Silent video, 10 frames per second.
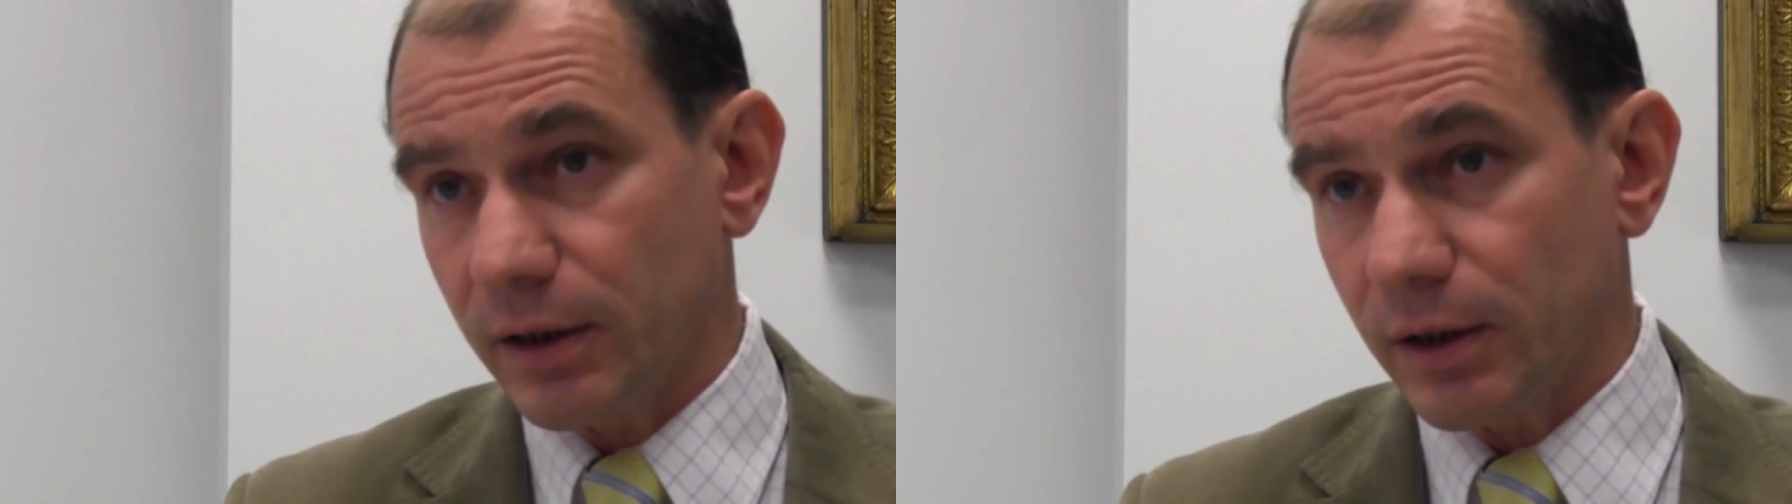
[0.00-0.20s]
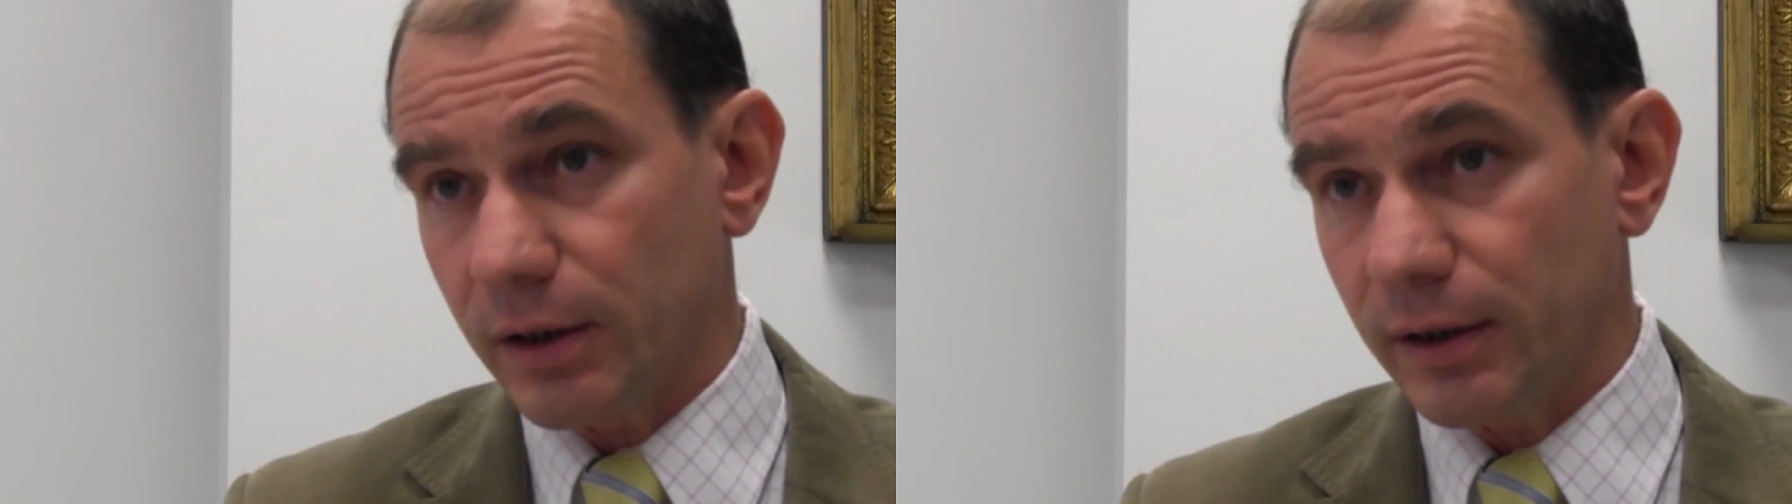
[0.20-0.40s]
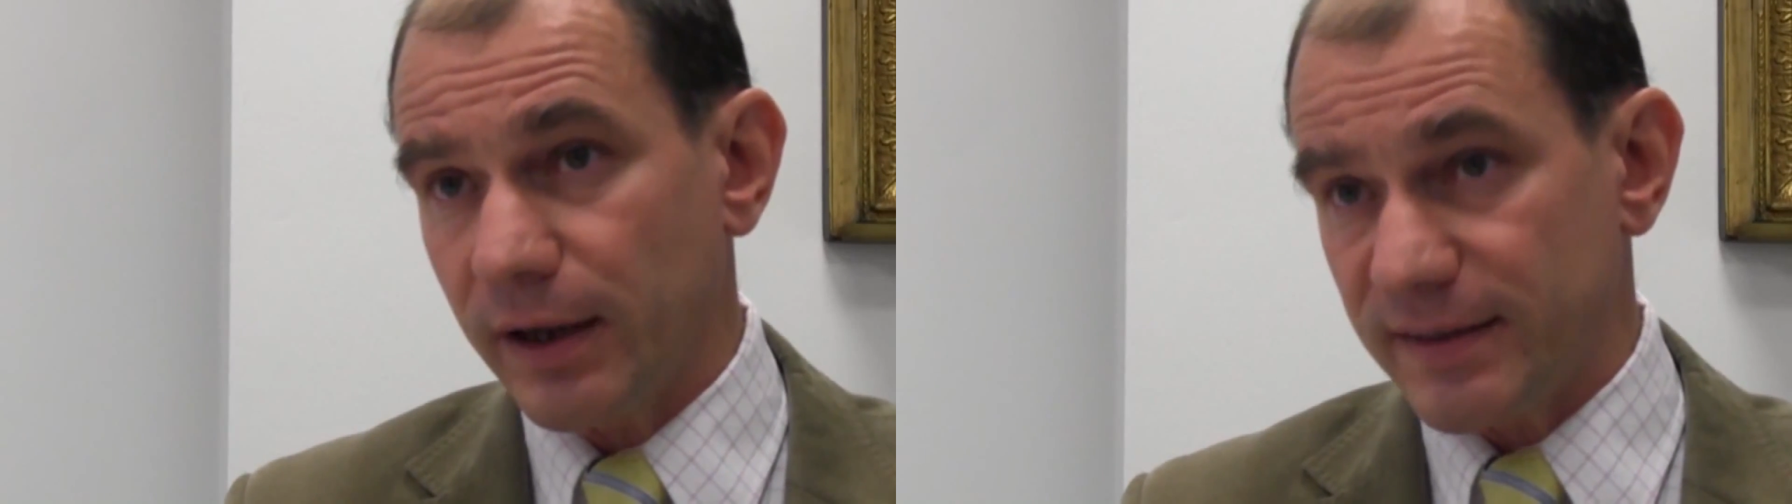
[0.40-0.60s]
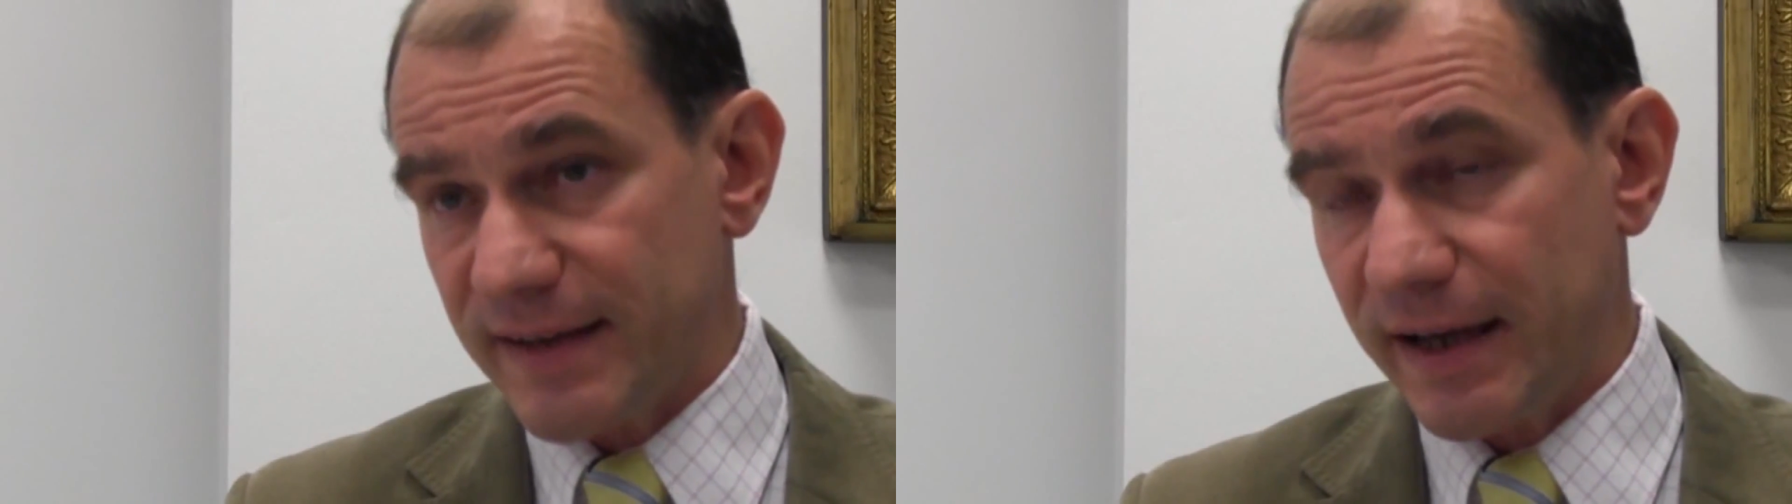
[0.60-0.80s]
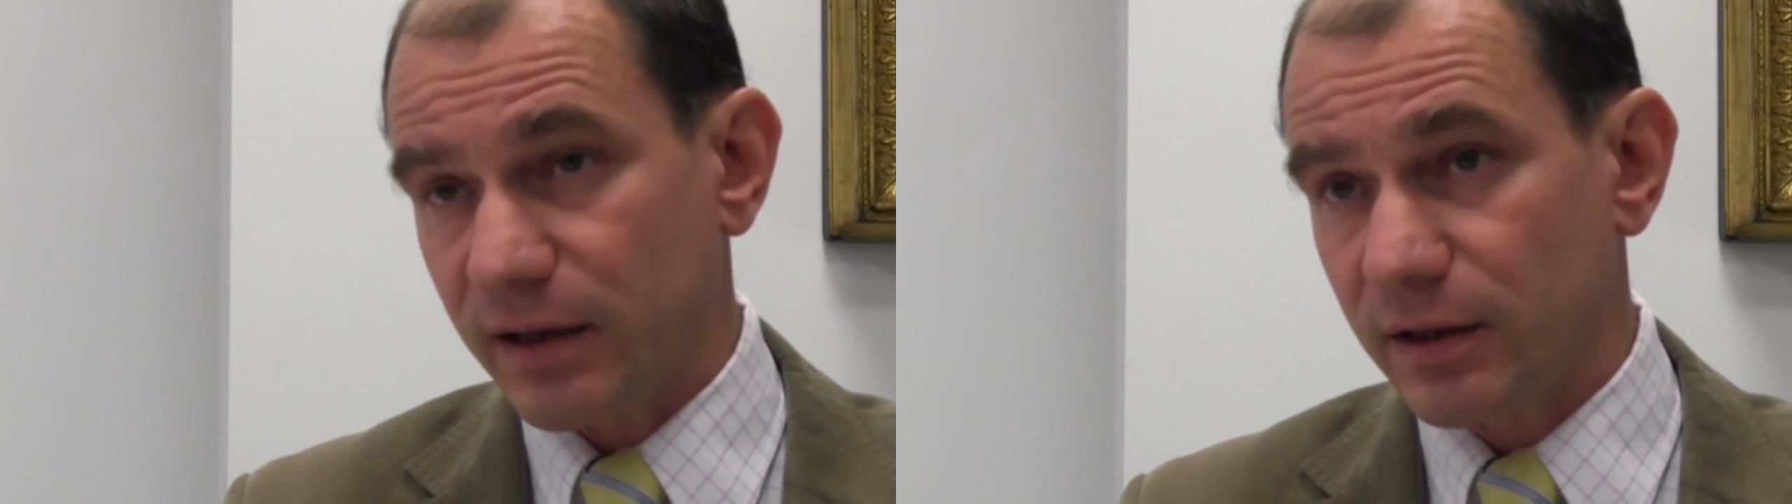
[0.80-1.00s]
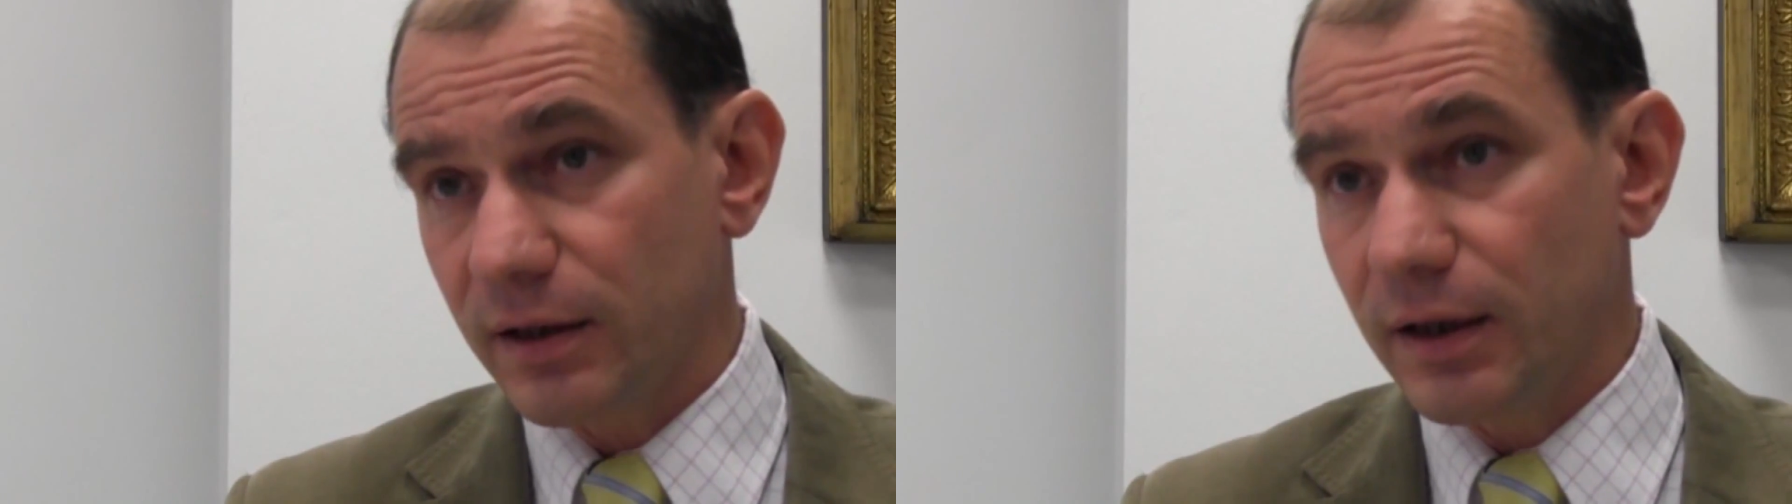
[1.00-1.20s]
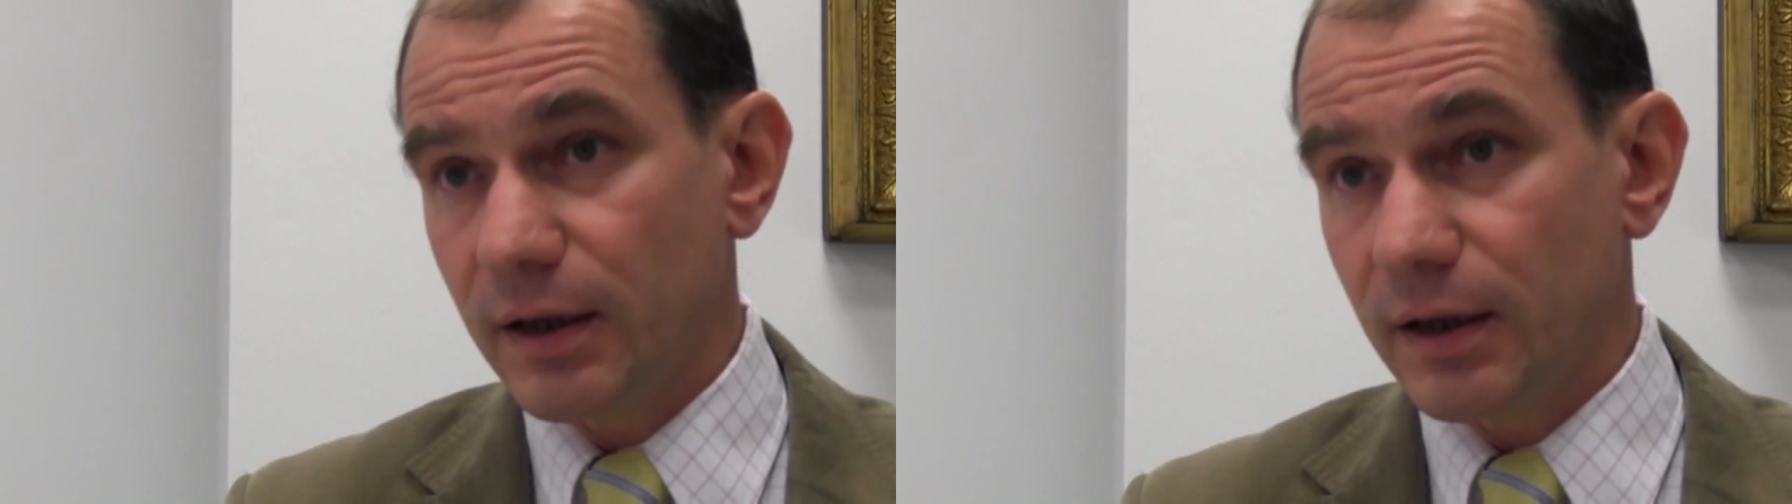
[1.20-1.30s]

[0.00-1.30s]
uh, attack,